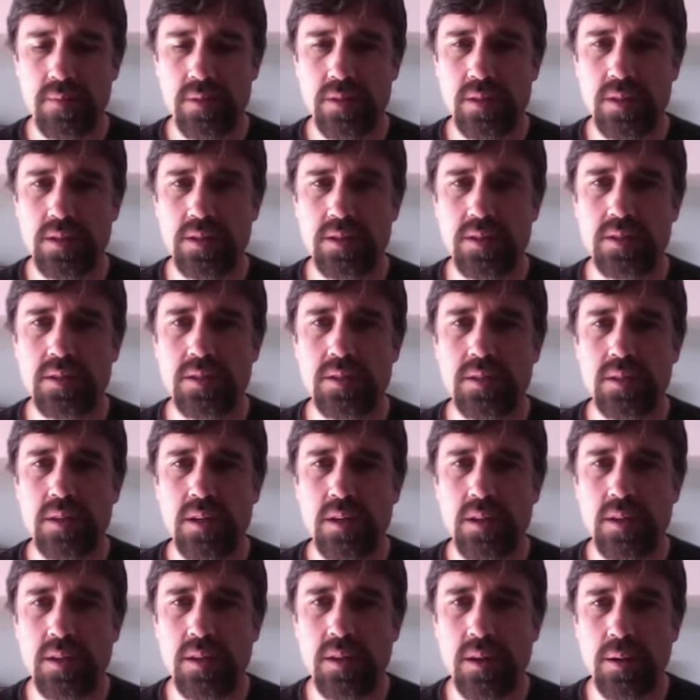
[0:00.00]
This is
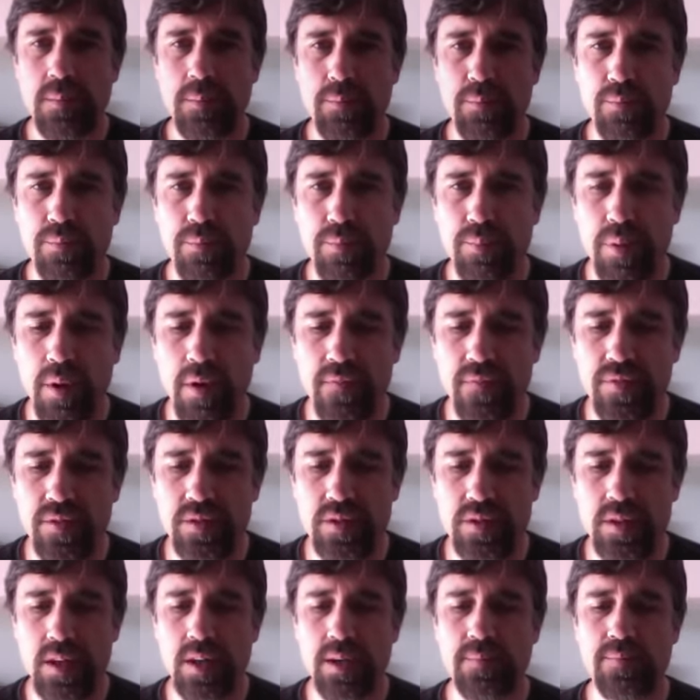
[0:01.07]

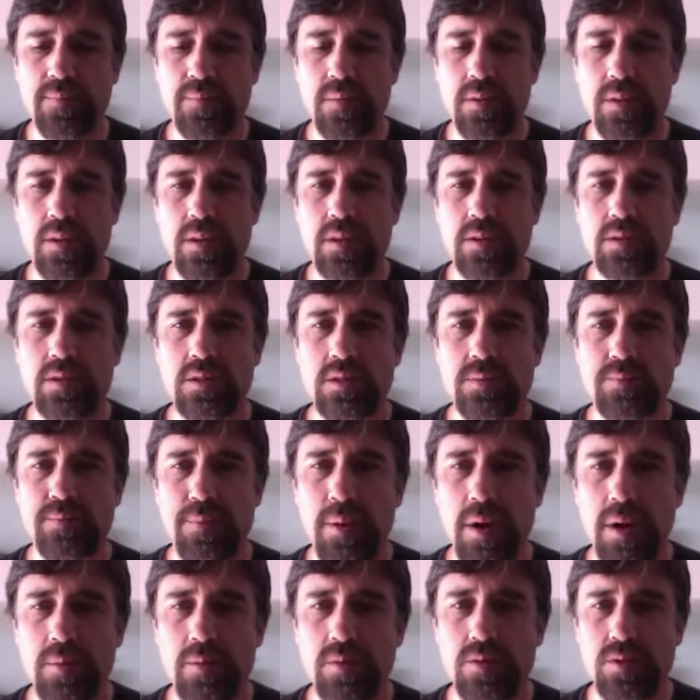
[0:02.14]
prophecy this is
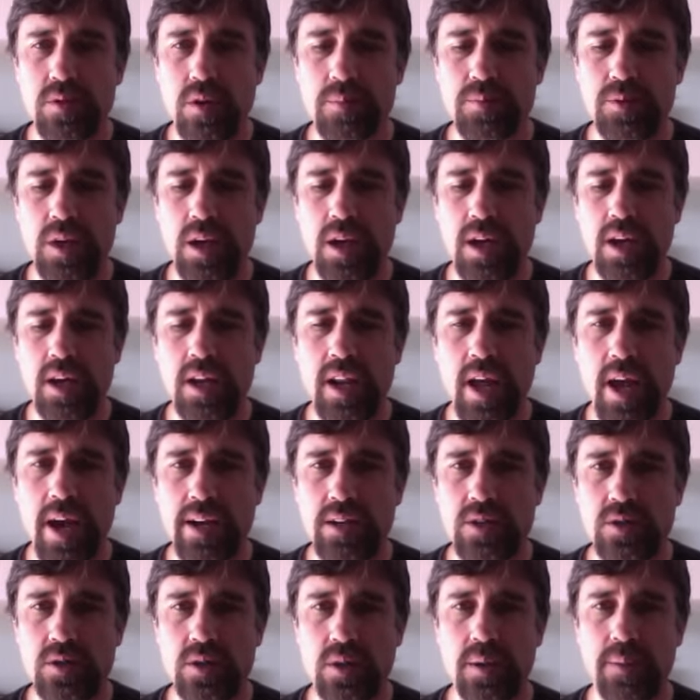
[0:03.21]
Bible scripture in
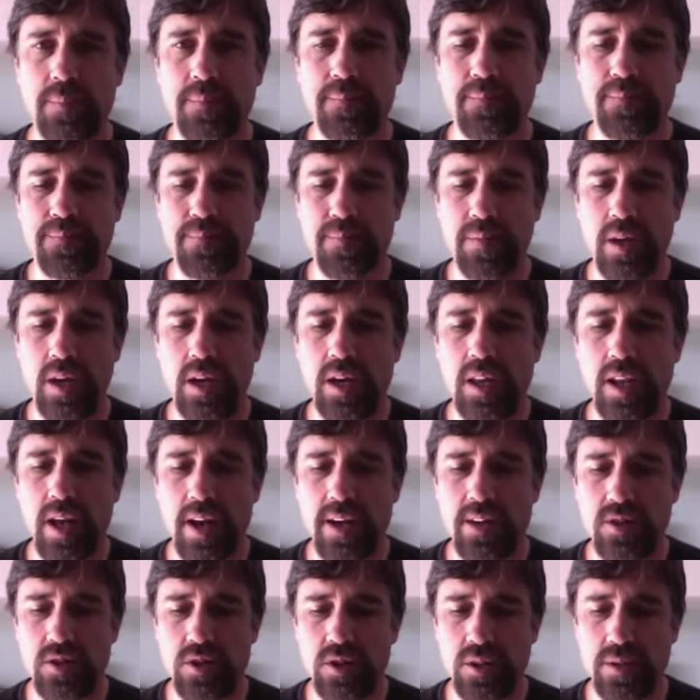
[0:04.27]
action. In
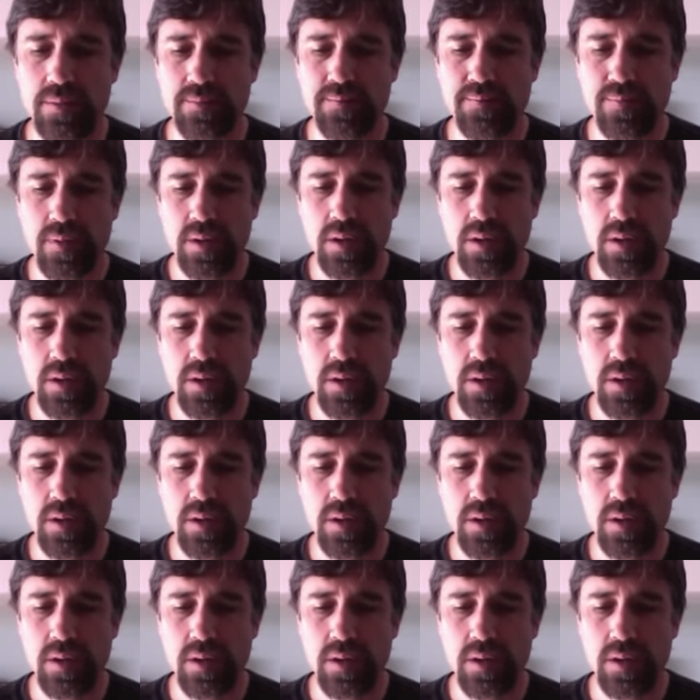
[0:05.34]
action.